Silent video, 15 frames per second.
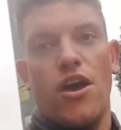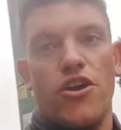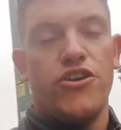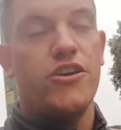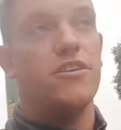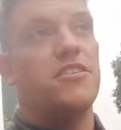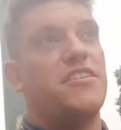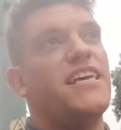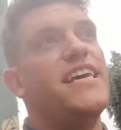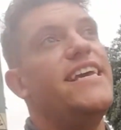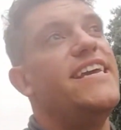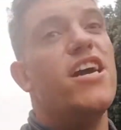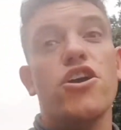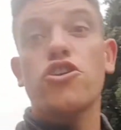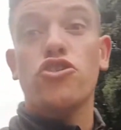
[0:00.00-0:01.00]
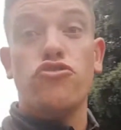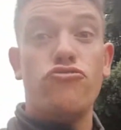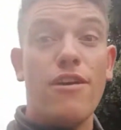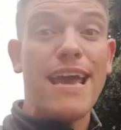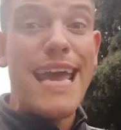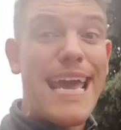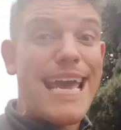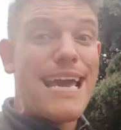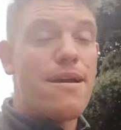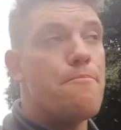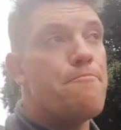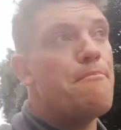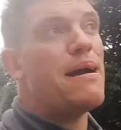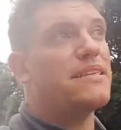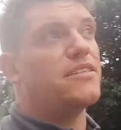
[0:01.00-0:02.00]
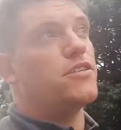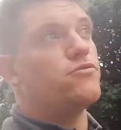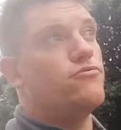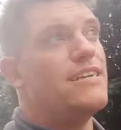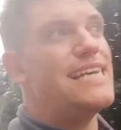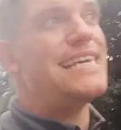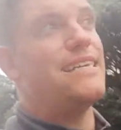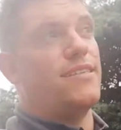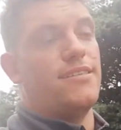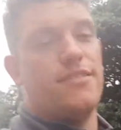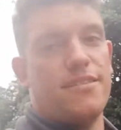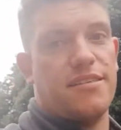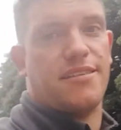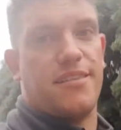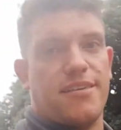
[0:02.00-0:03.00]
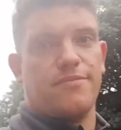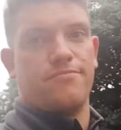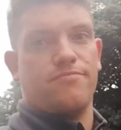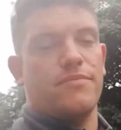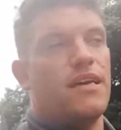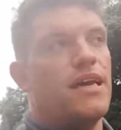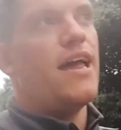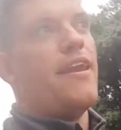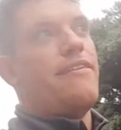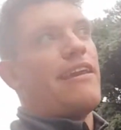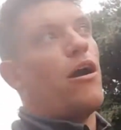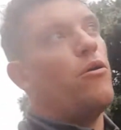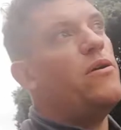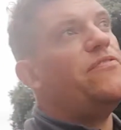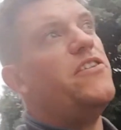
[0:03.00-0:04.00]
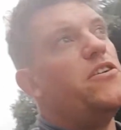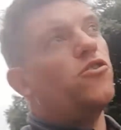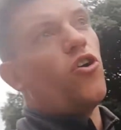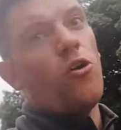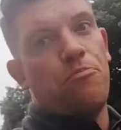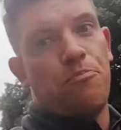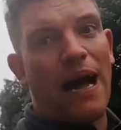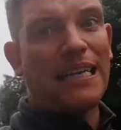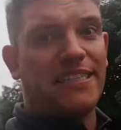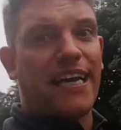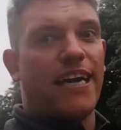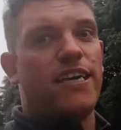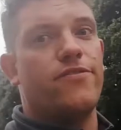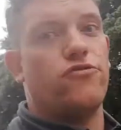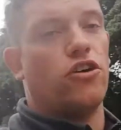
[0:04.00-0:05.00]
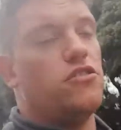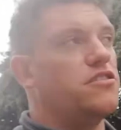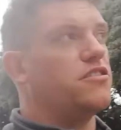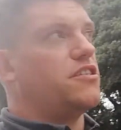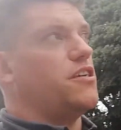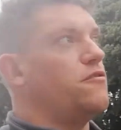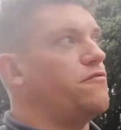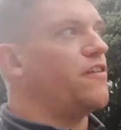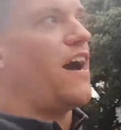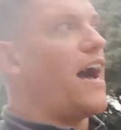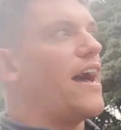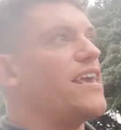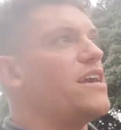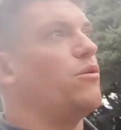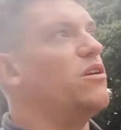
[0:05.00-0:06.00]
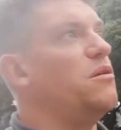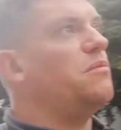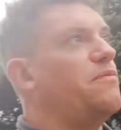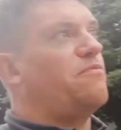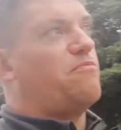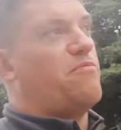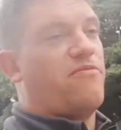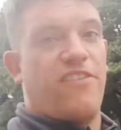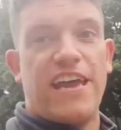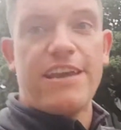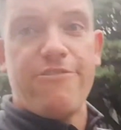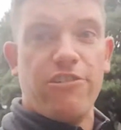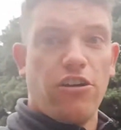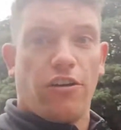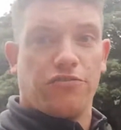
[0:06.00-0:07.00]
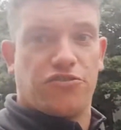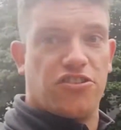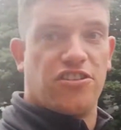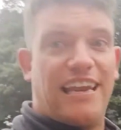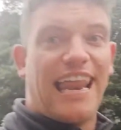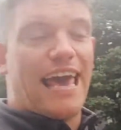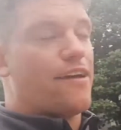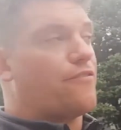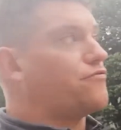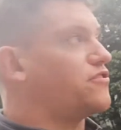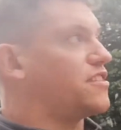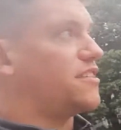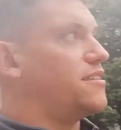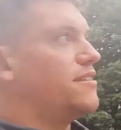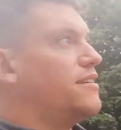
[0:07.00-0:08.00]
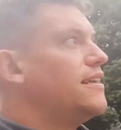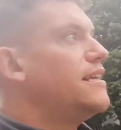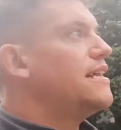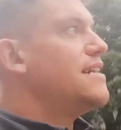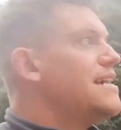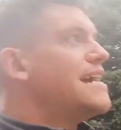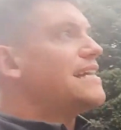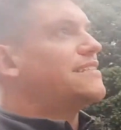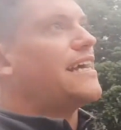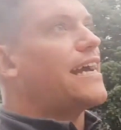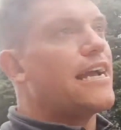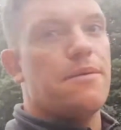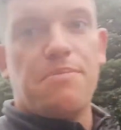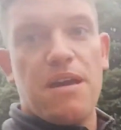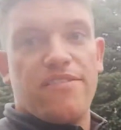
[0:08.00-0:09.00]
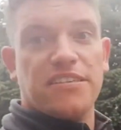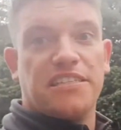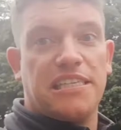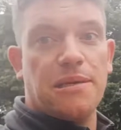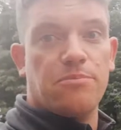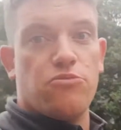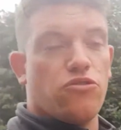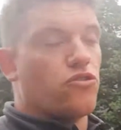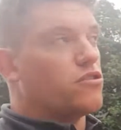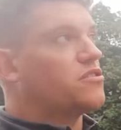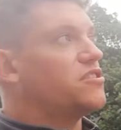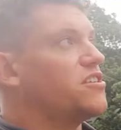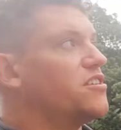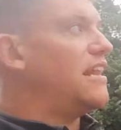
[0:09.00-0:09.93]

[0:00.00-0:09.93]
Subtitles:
you'll see a grey metal railings. Now if you go past that, you've gone too far. You want to veering off to the left and take a bit of a slip road to the